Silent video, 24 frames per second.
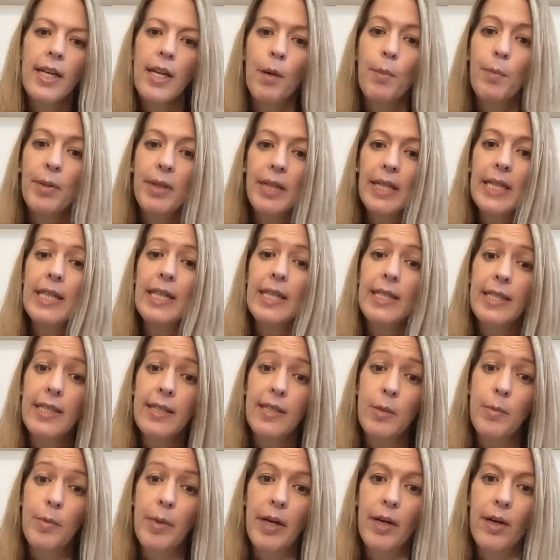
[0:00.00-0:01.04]
completely
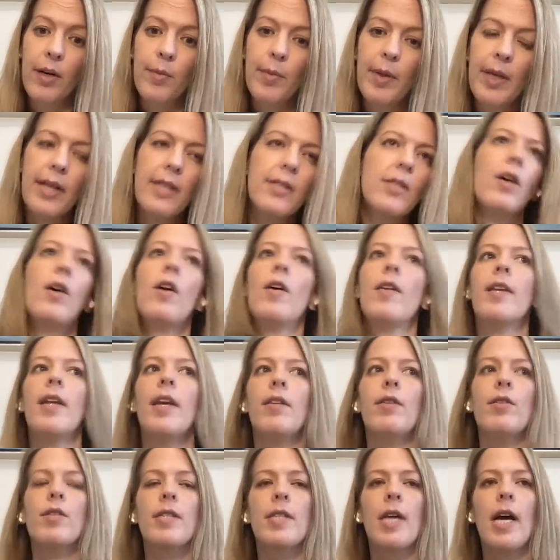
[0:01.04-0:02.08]
disappeared, because on the
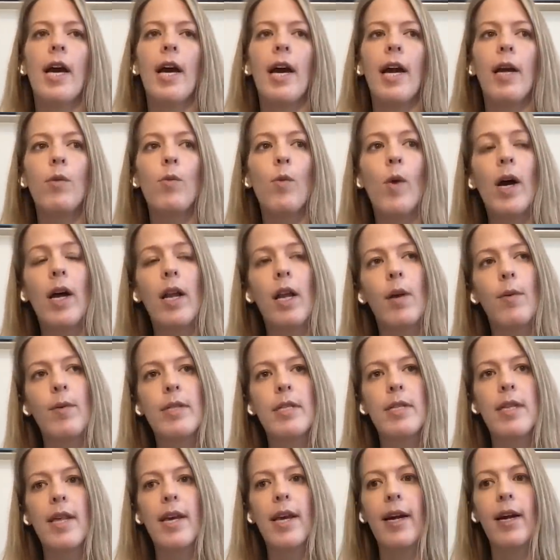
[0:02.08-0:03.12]
other side, while I
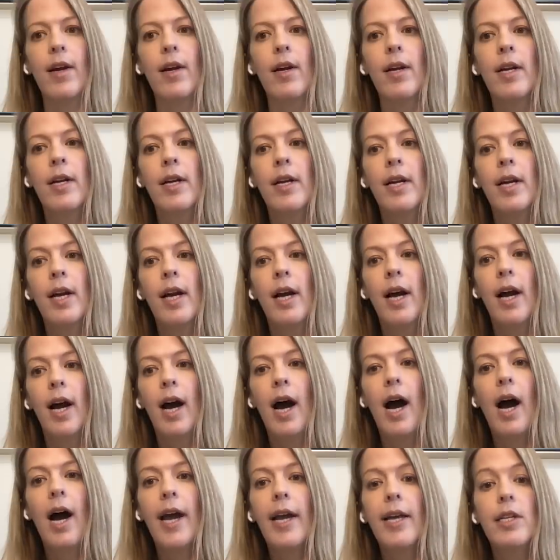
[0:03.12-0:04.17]
was there,
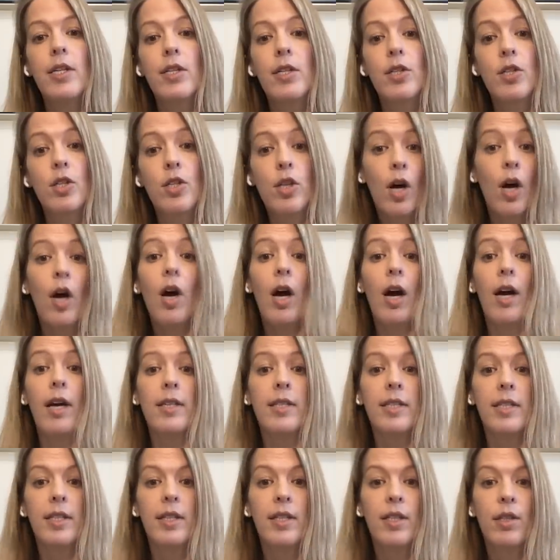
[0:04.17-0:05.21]
I
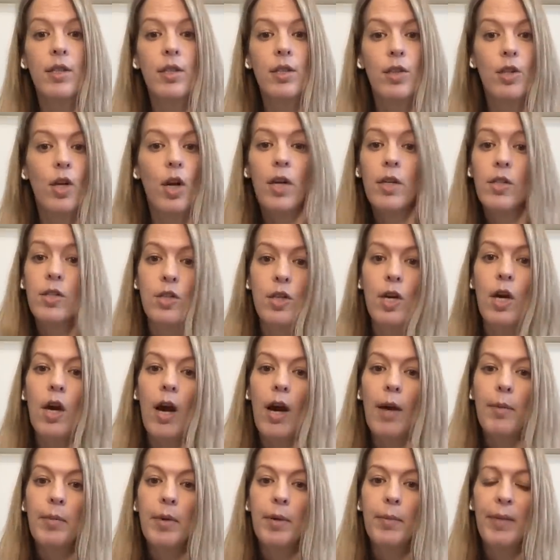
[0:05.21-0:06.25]
talked
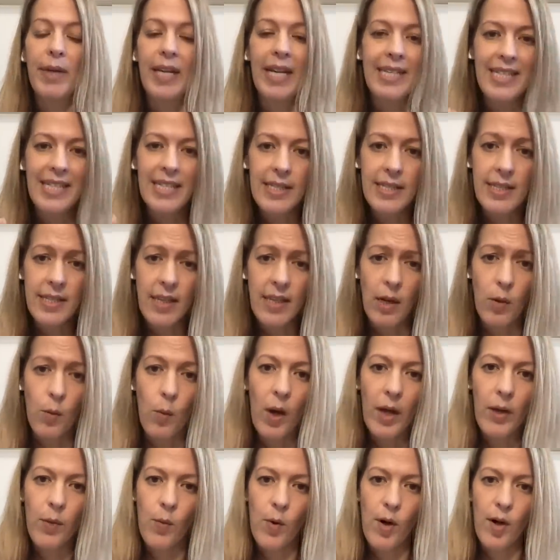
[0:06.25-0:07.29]
nonstop, but I didn't say
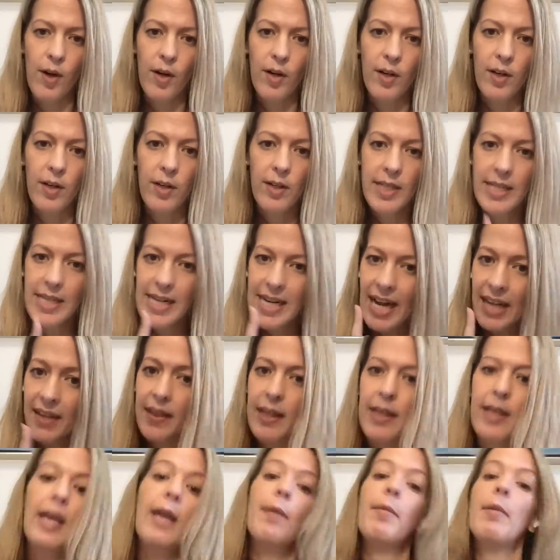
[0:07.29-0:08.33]
one word.
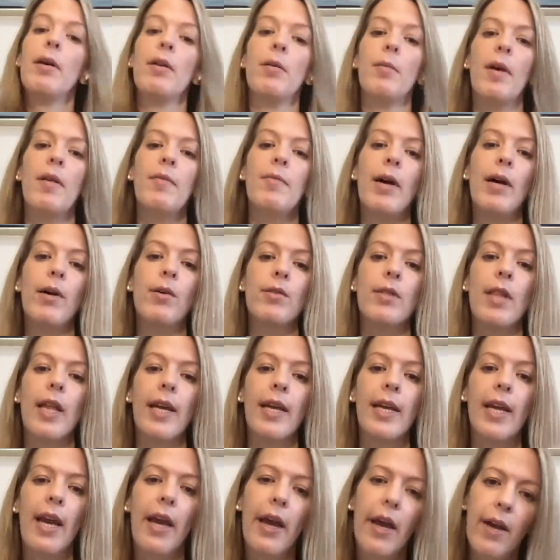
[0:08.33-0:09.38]
Nothing came out of my mouth.
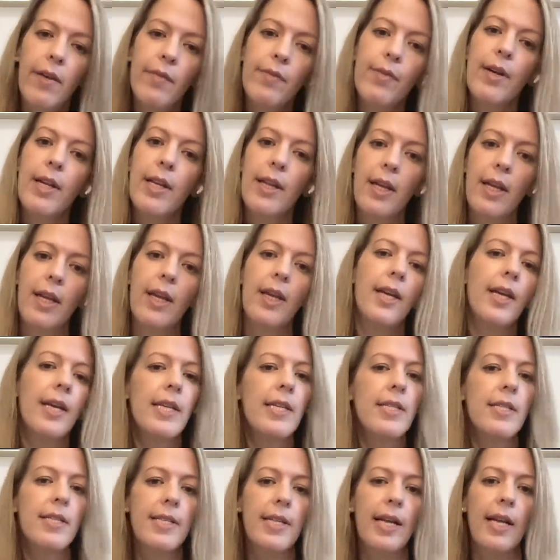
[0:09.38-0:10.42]
Like everything
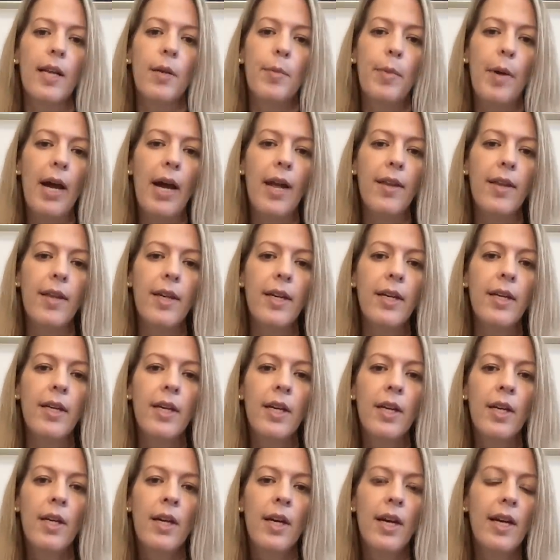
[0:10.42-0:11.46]
is telepathic.
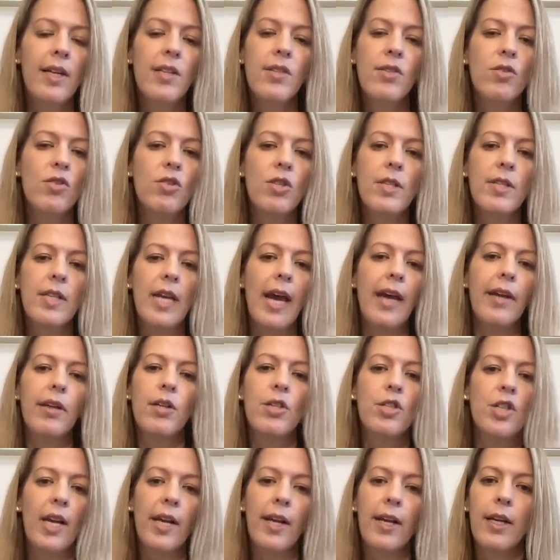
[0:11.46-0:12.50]
It's just
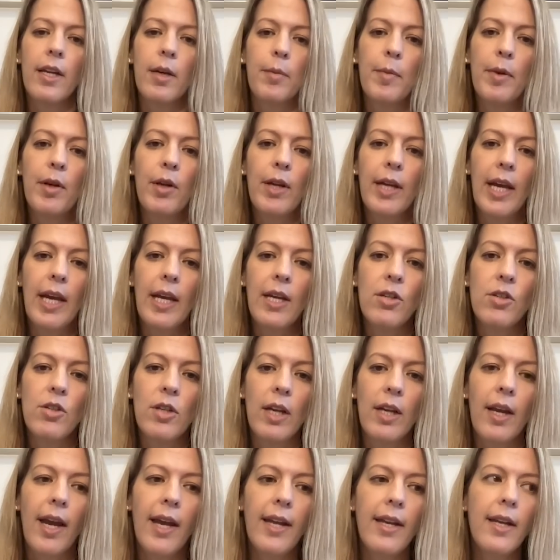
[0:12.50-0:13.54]
energetic
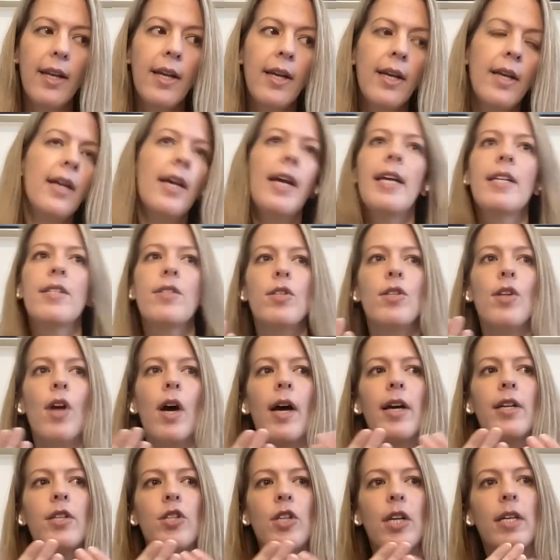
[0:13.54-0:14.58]
communication. And it's
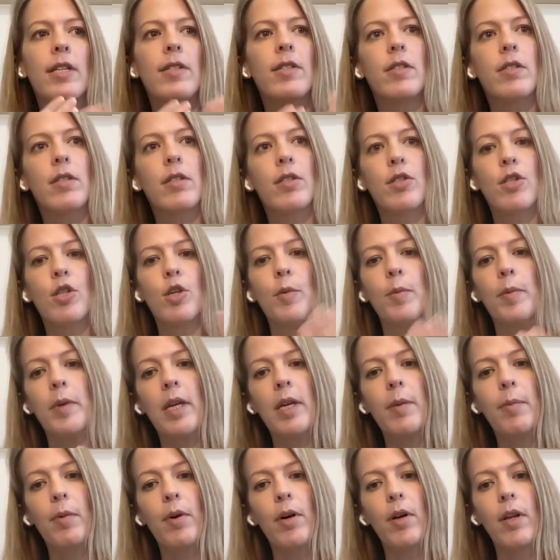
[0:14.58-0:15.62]
not just two
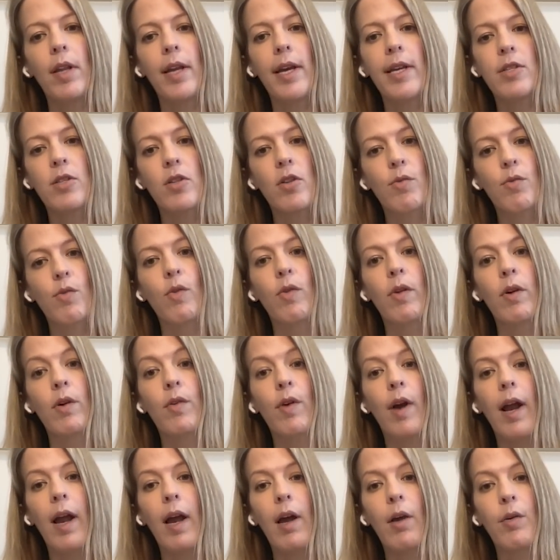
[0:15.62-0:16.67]
people, it's through the
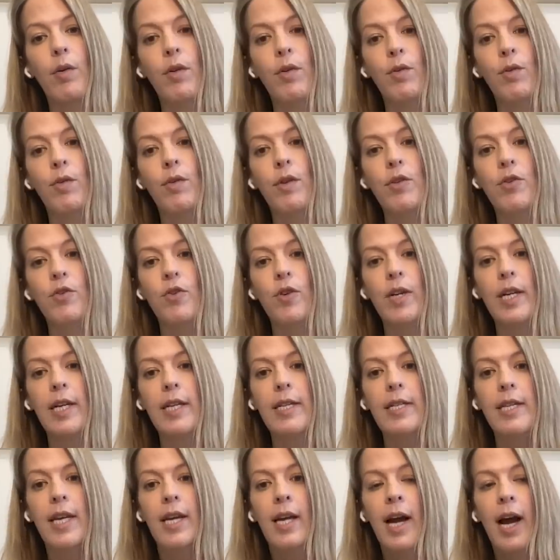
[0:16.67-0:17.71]
ground, through the
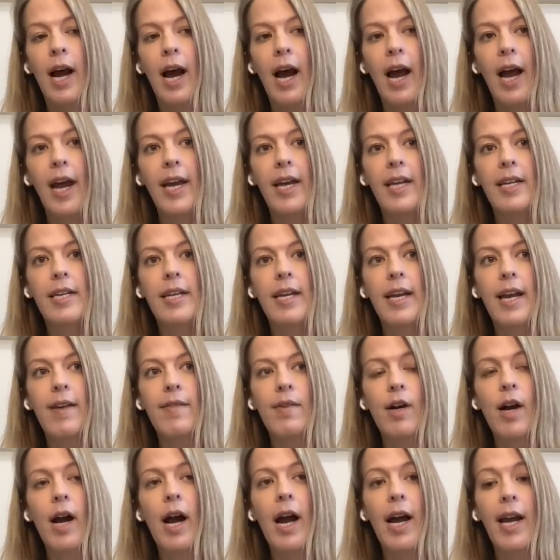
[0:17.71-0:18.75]
trees.
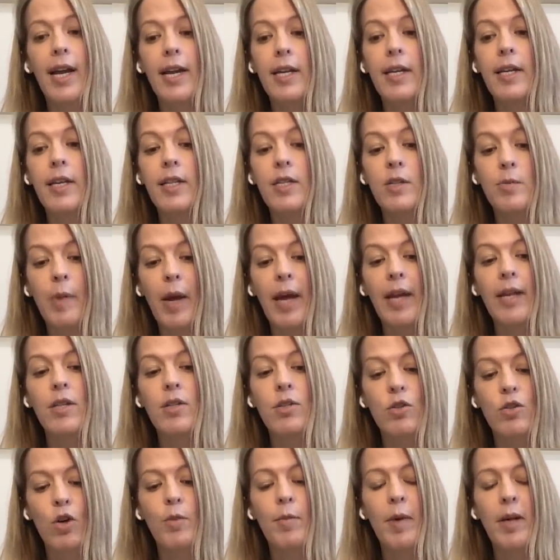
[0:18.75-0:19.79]
I spent
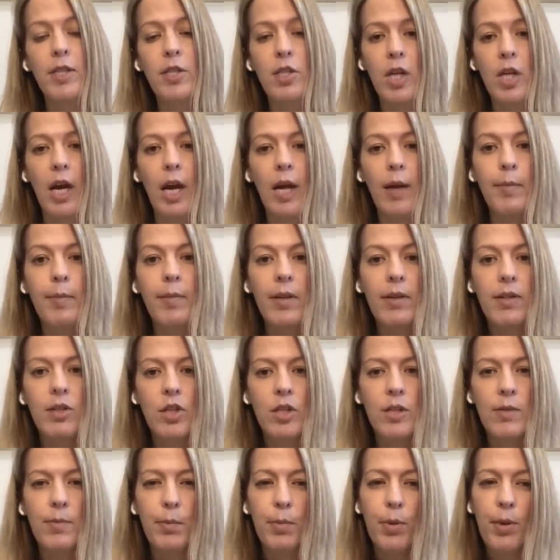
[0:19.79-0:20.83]
so much time
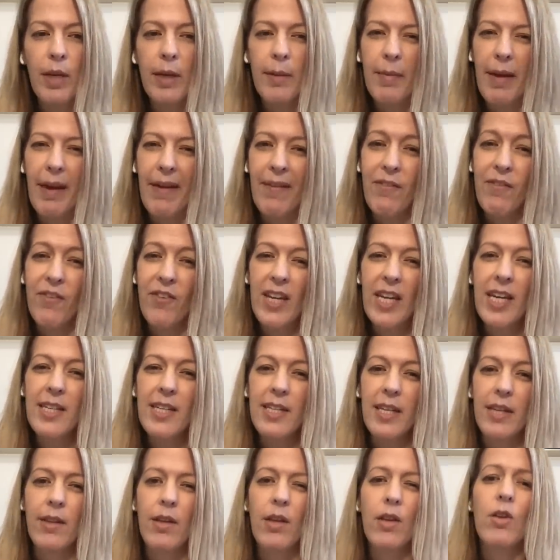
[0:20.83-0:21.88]
just putting my
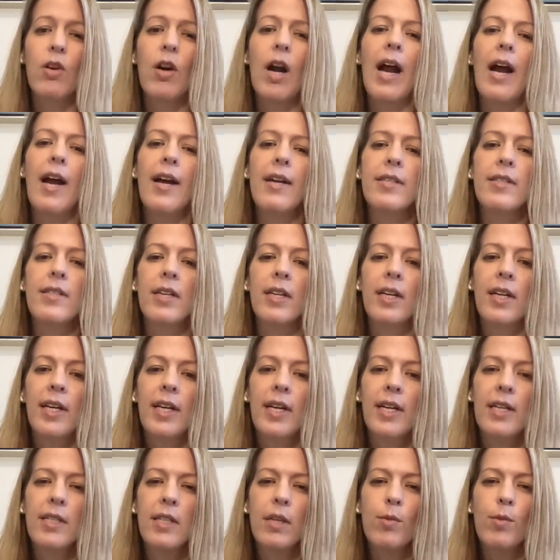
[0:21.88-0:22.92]
feet in the grass
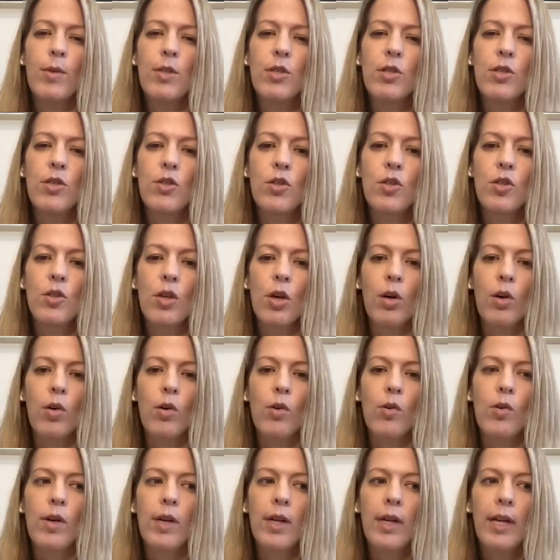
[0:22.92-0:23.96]
because it was
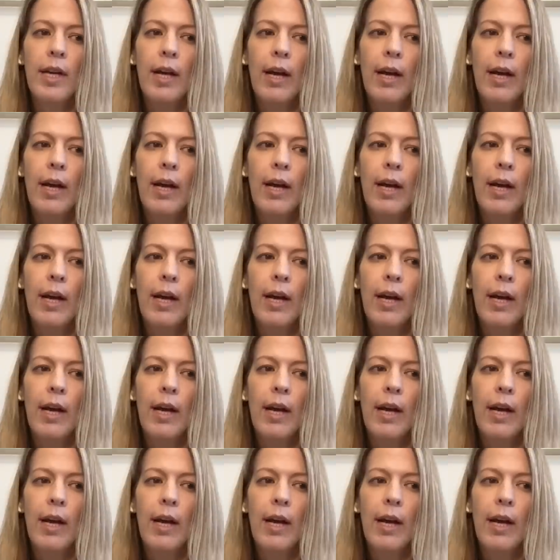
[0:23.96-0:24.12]
so